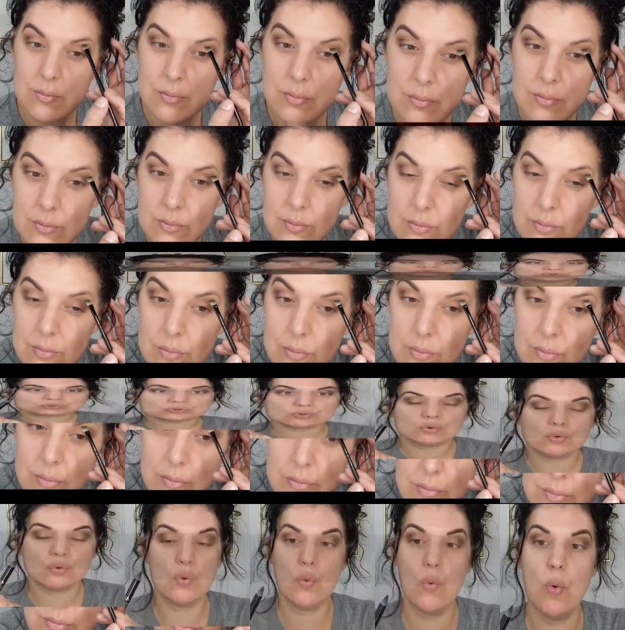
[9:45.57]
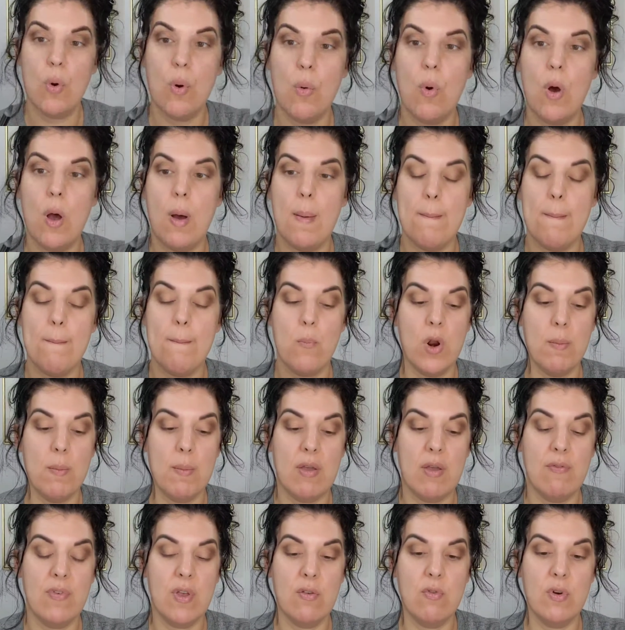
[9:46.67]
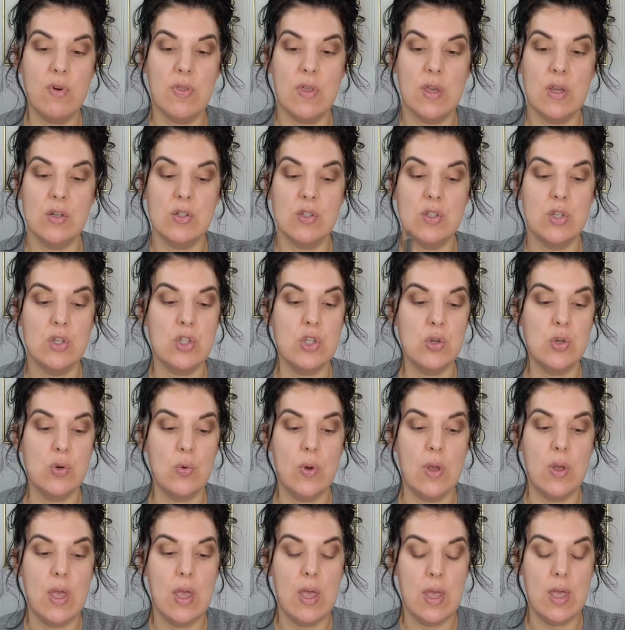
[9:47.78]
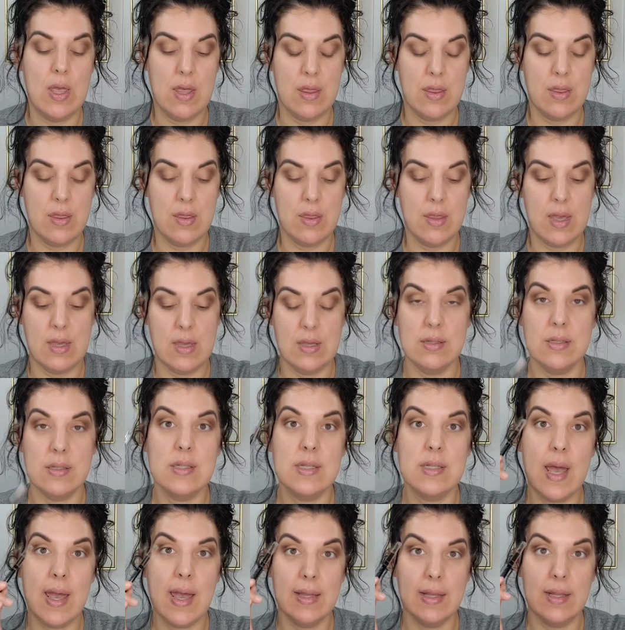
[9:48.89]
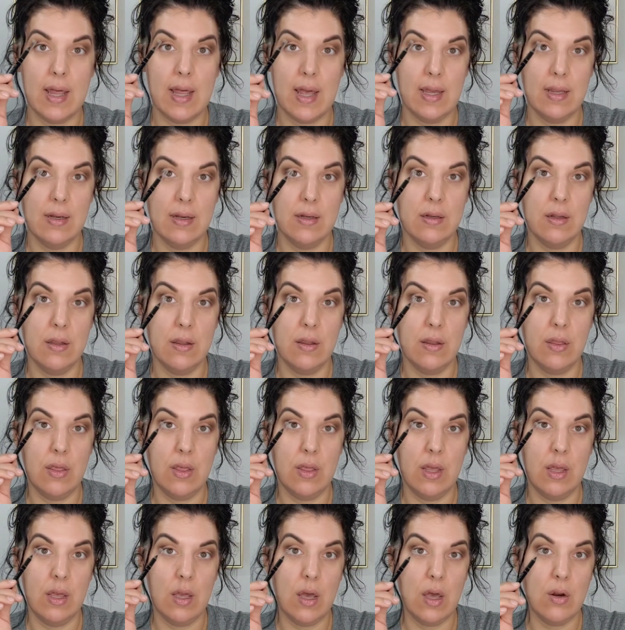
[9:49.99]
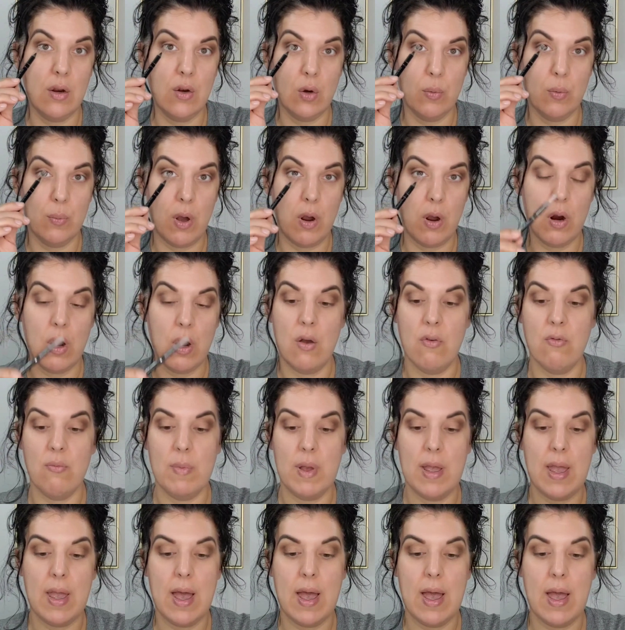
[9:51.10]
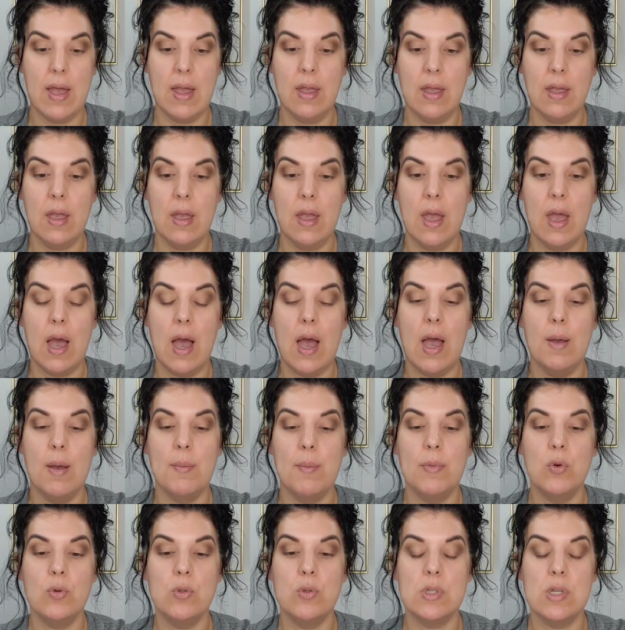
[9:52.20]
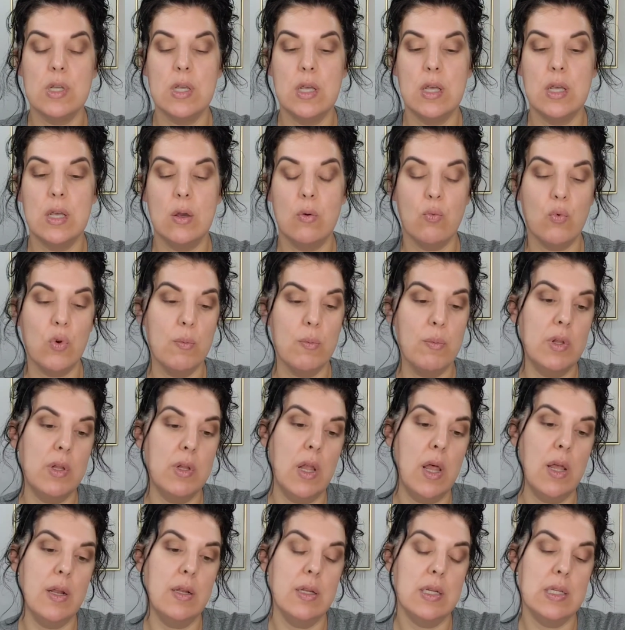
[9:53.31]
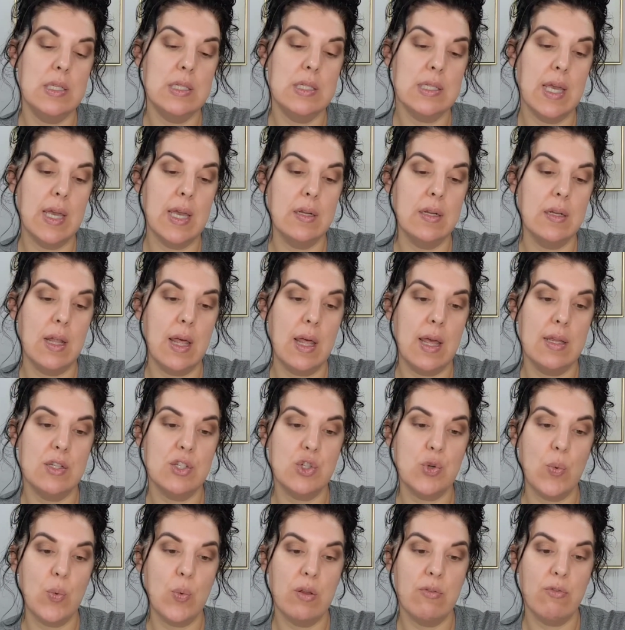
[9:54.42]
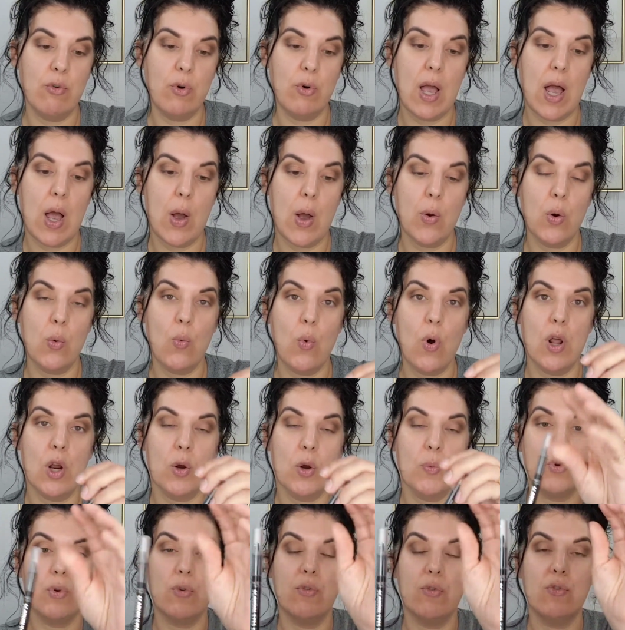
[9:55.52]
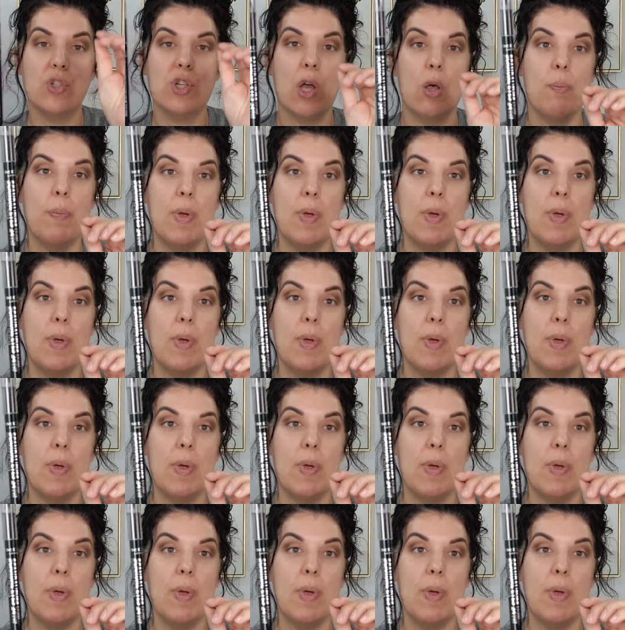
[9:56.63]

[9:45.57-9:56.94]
To do one of my favorite things to do is tightline the under part of my eye. I'm using Rimmel London Scandalized 24-Hour Waterproof Gel